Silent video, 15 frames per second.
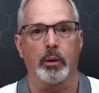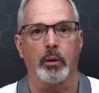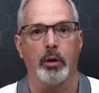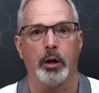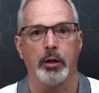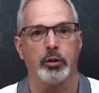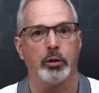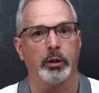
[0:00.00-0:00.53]

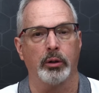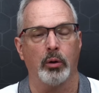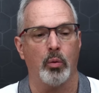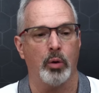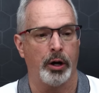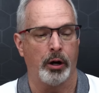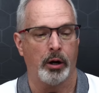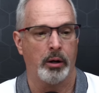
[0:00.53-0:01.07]
uh, during the
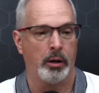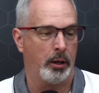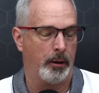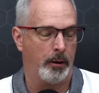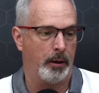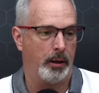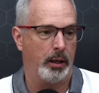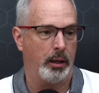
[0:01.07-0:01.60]
winter?
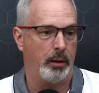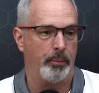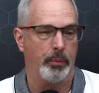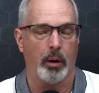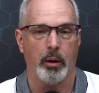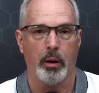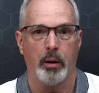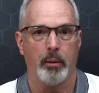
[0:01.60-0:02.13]

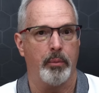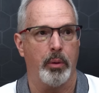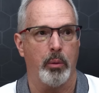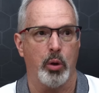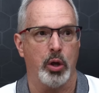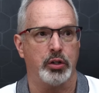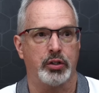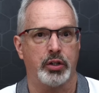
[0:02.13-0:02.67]
Uh,
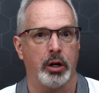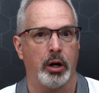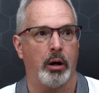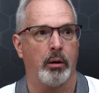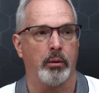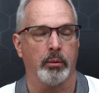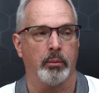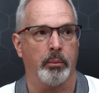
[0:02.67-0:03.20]
is
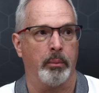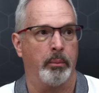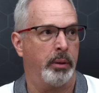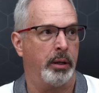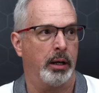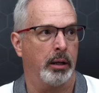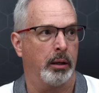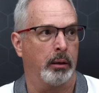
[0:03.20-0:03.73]
there
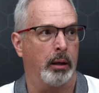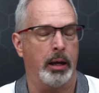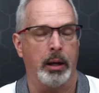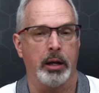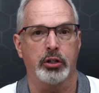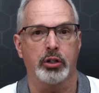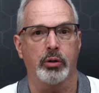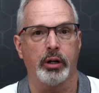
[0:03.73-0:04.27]
been a
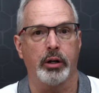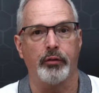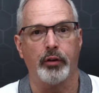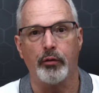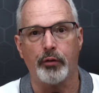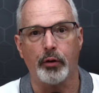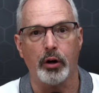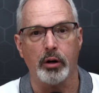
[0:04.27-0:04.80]
history of
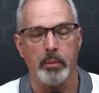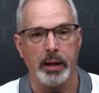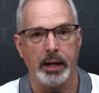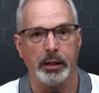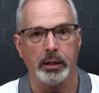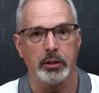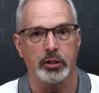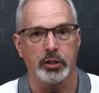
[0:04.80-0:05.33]
deferred
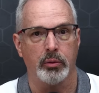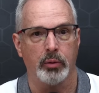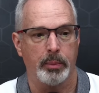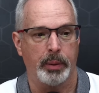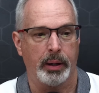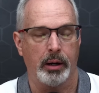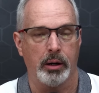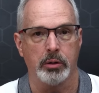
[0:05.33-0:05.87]
maintenance and
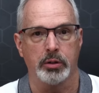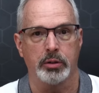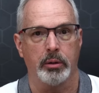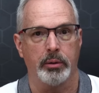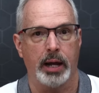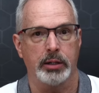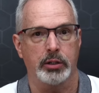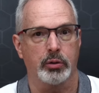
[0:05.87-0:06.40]
repairs?
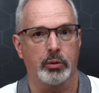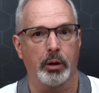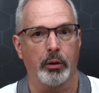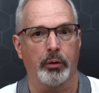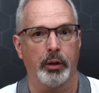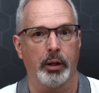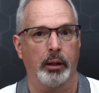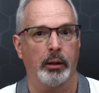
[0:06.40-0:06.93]
That sort of
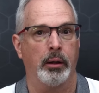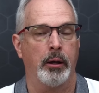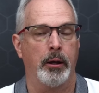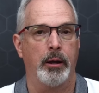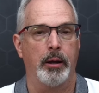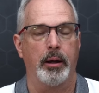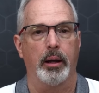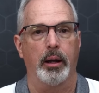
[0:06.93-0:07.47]
thing.
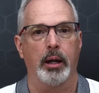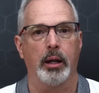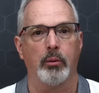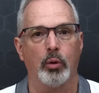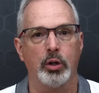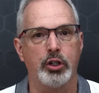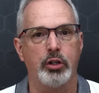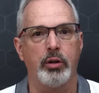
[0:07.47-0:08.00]
And
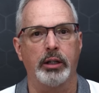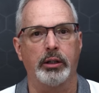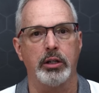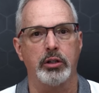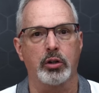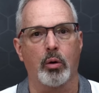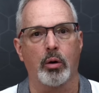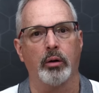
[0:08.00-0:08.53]
once you get
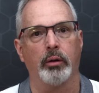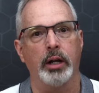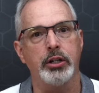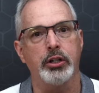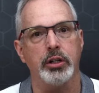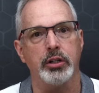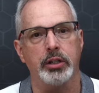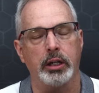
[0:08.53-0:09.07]
these
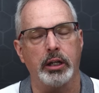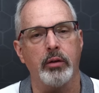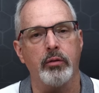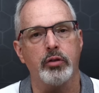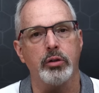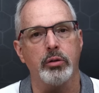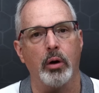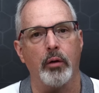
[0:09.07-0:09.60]
correlations, it
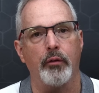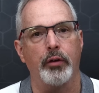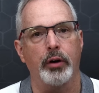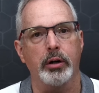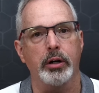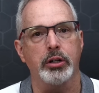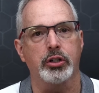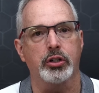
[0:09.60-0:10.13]
gives you a
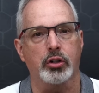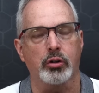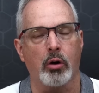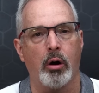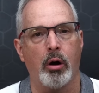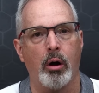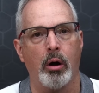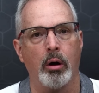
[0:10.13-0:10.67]
very
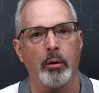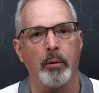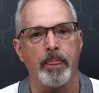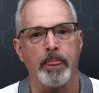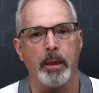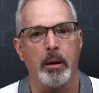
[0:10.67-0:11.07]
strong